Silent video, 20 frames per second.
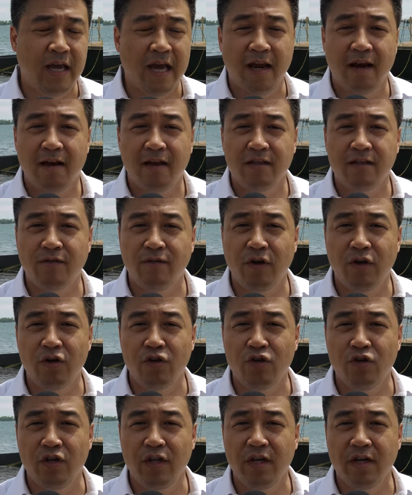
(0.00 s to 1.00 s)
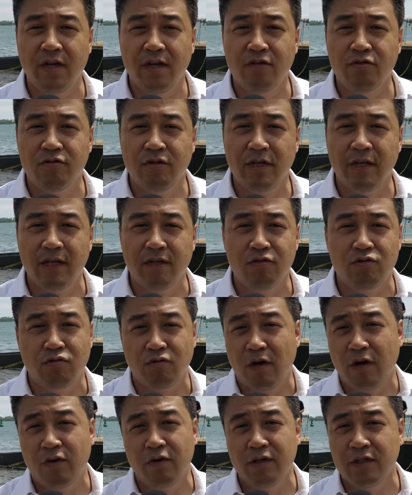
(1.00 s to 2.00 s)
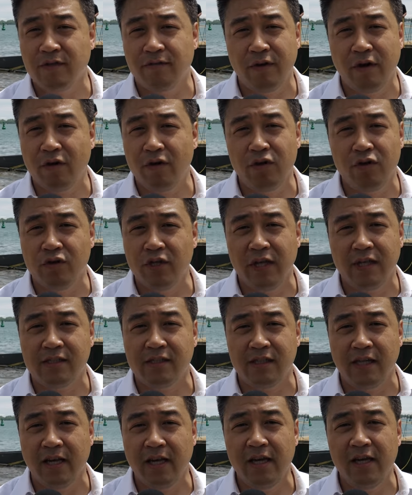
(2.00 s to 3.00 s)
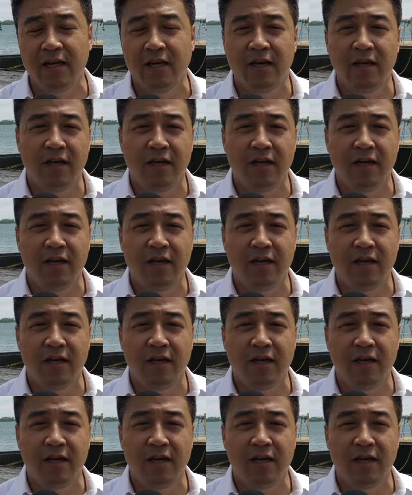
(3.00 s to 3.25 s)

Canada is a very unique country, and Toronto is a very unique city.